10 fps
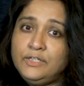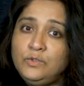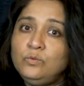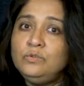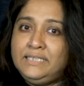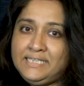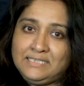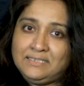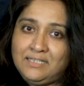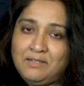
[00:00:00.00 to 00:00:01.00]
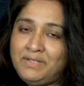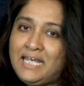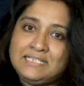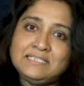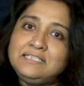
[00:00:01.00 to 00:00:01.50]
do this? I mean,
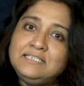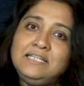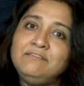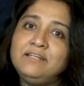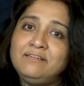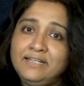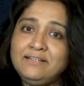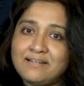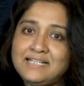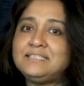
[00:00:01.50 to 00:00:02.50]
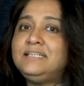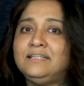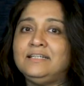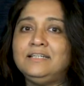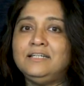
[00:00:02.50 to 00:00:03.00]
hasn't she even read
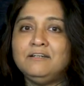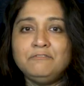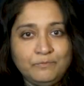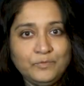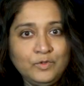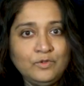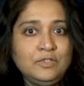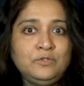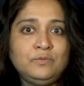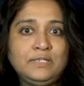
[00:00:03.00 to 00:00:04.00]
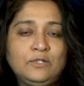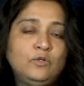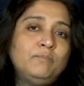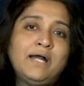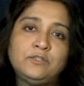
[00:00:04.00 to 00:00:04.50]
Gratiaen, to
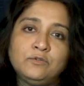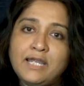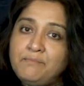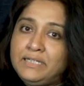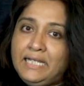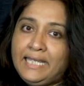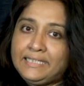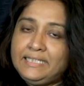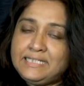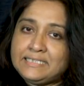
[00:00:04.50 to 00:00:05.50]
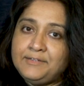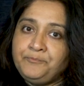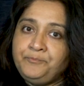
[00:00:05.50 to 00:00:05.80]
go back to grammar like this?